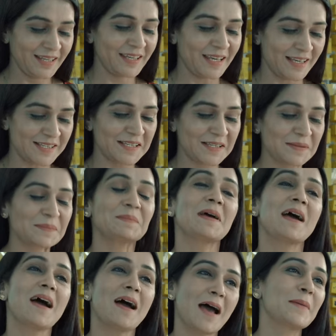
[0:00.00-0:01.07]
Thanks for
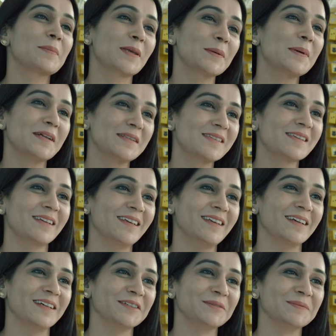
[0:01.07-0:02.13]
clarifying my doubts.